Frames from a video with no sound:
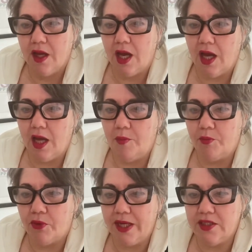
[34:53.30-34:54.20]

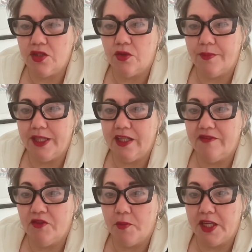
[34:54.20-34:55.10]
Brainstorming the
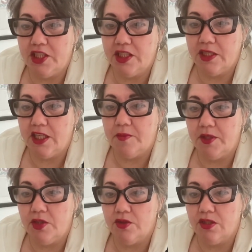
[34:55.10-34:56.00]
information,
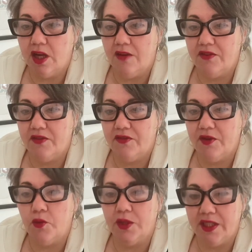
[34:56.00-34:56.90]
keeping you soft,
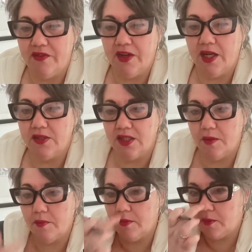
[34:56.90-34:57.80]
felt relief at how
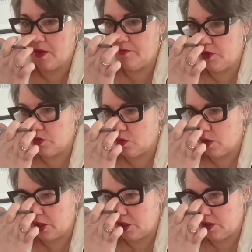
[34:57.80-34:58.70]
some of those
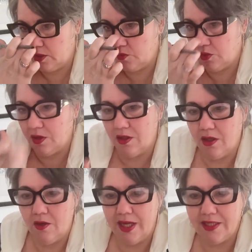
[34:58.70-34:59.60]
questions were.
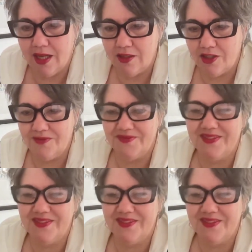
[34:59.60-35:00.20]
Oh, hi, Tyler.